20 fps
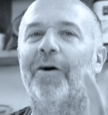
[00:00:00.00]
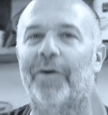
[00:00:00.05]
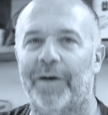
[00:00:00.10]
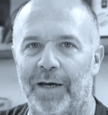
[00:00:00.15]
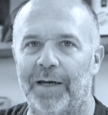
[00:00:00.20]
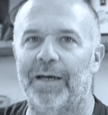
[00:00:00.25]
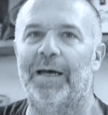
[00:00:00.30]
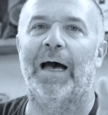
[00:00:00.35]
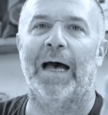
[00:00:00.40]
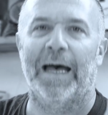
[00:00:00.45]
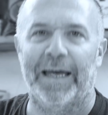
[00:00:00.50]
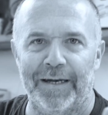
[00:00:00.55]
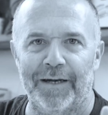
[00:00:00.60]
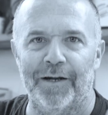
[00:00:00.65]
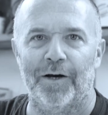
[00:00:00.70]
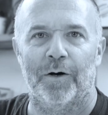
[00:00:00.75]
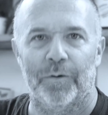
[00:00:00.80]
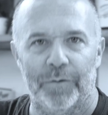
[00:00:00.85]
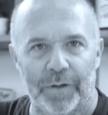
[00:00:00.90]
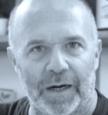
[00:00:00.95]
Okay, I
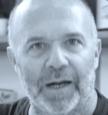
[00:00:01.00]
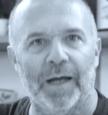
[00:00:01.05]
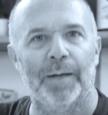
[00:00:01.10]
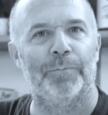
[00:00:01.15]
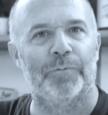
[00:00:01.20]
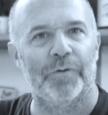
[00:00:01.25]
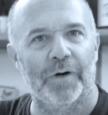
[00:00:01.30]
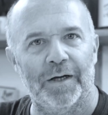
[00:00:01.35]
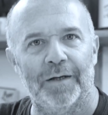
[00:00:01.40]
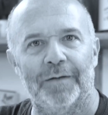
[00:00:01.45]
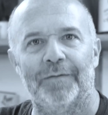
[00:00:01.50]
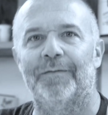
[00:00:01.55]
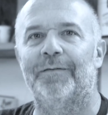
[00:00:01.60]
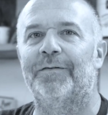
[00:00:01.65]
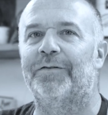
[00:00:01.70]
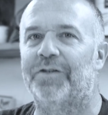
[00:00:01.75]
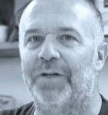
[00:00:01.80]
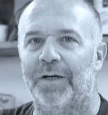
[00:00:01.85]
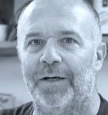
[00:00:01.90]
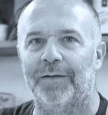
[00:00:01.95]
know that I'm
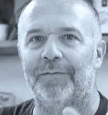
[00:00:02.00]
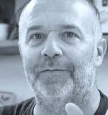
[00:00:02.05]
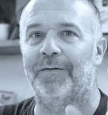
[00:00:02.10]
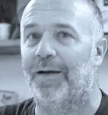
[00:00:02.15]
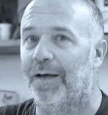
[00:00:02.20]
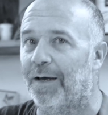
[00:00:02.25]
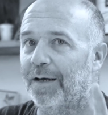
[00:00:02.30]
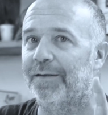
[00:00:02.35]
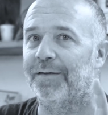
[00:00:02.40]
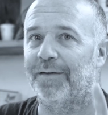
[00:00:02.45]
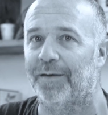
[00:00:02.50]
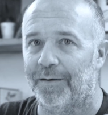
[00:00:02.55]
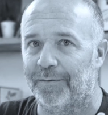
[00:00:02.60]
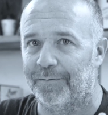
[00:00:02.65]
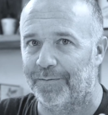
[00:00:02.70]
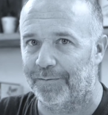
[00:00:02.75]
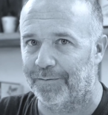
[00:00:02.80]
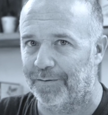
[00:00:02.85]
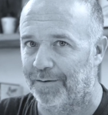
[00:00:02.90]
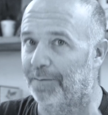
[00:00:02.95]
dressed just like
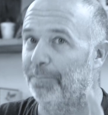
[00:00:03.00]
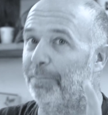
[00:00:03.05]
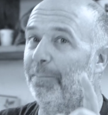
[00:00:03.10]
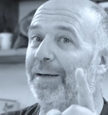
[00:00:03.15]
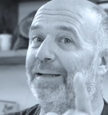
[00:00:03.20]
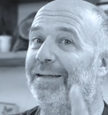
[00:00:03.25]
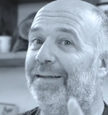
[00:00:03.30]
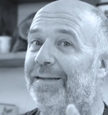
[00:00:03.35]
yesterday, but